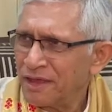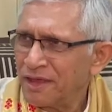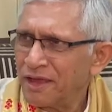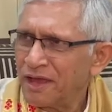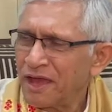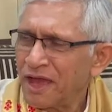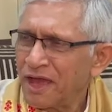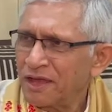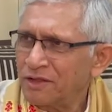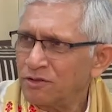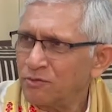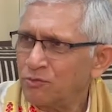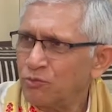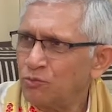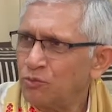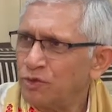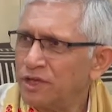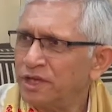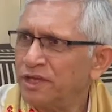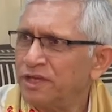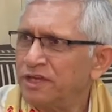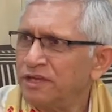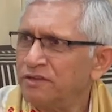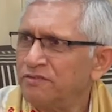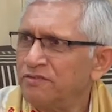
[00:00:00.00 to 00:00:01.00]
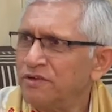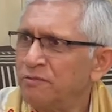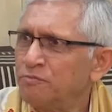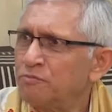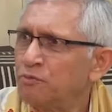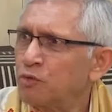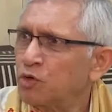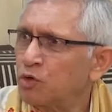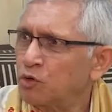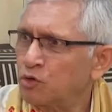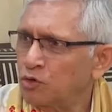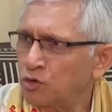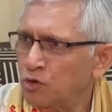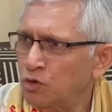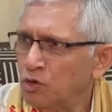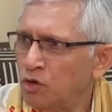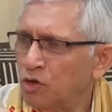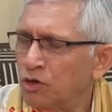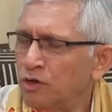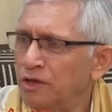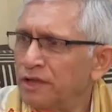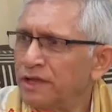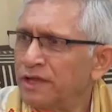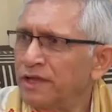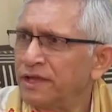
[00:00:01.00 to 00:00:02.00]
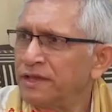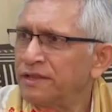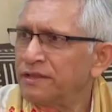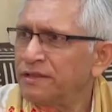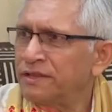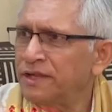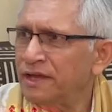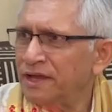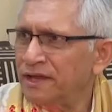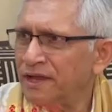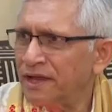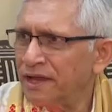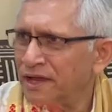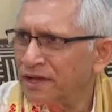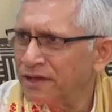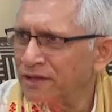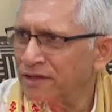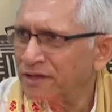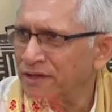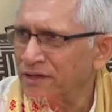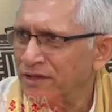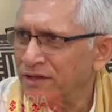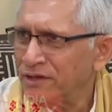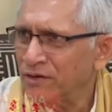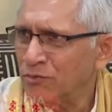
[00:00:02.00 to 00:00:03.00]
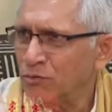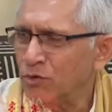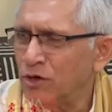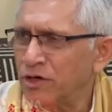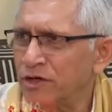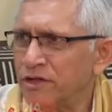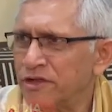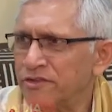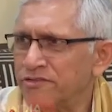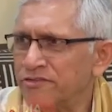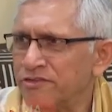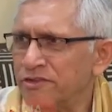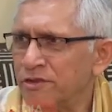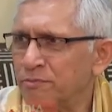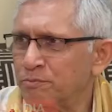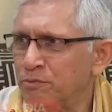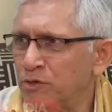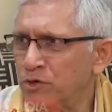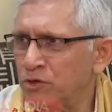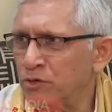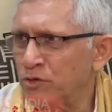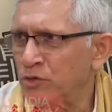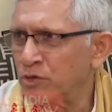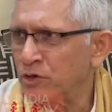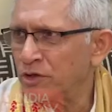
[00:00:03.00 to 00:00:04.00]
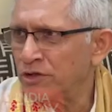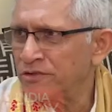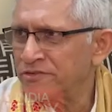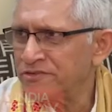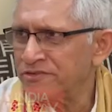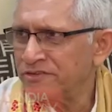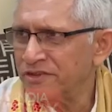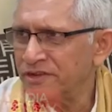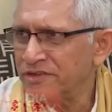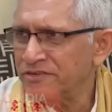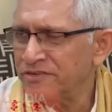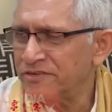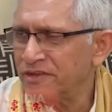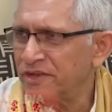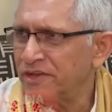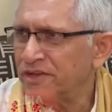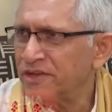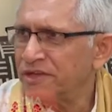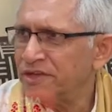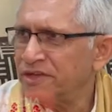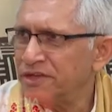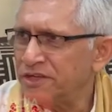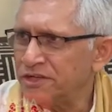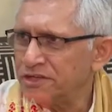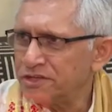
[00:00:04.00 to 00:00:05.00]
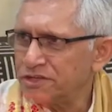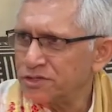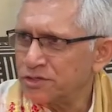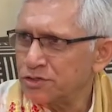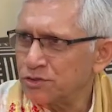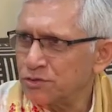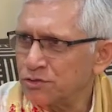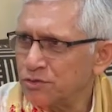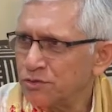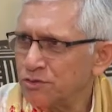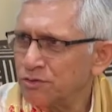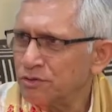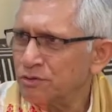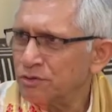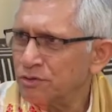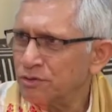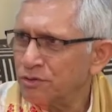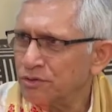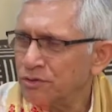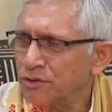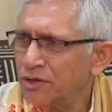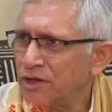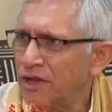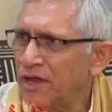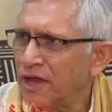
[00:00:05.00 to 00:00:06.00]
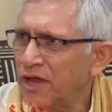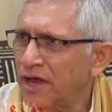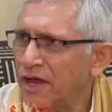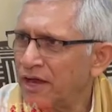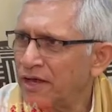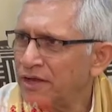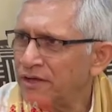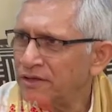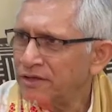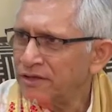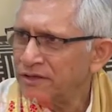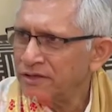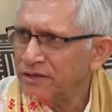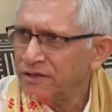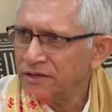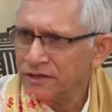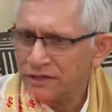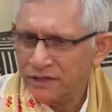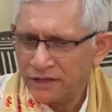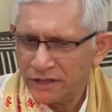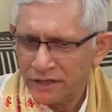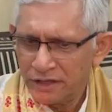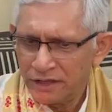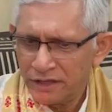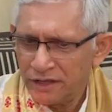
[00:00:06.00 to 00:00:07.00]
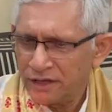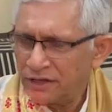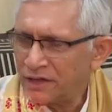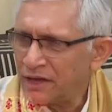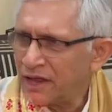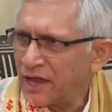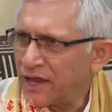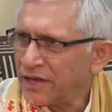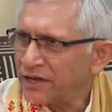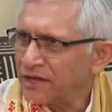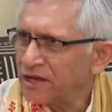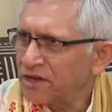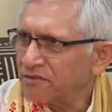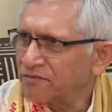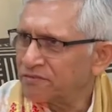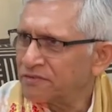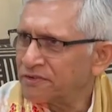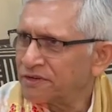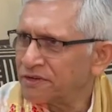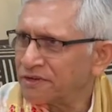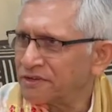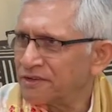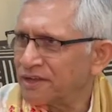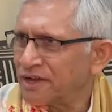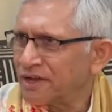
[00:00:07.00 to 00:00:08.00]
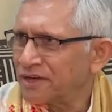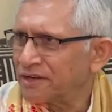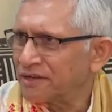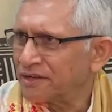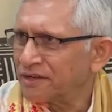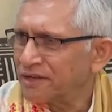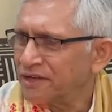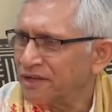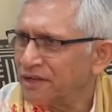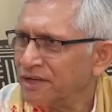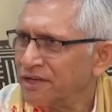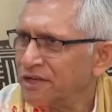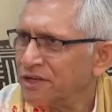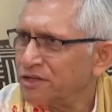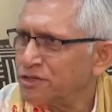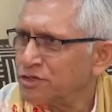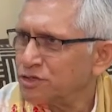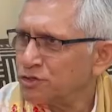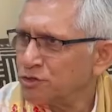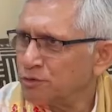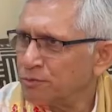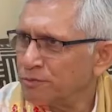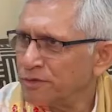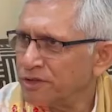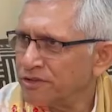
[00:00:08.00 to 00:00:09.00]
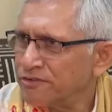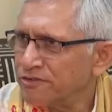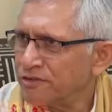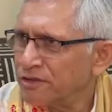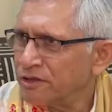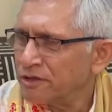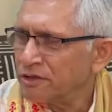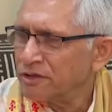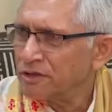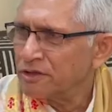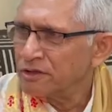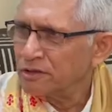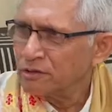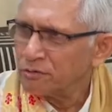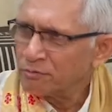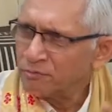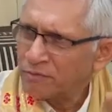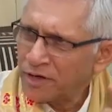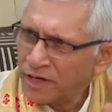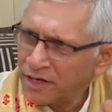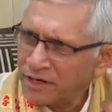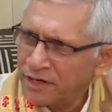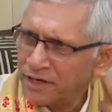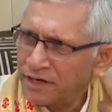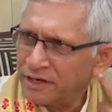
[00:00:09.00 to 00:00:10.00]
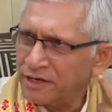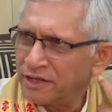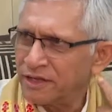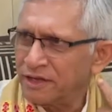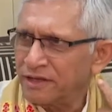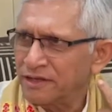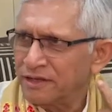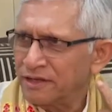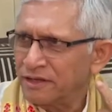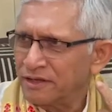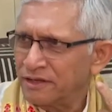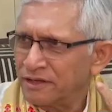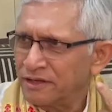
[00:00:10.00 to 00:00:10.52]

And we give a protocol in the end. What does the protocol says? Issue and a line after that. Issue means my headache,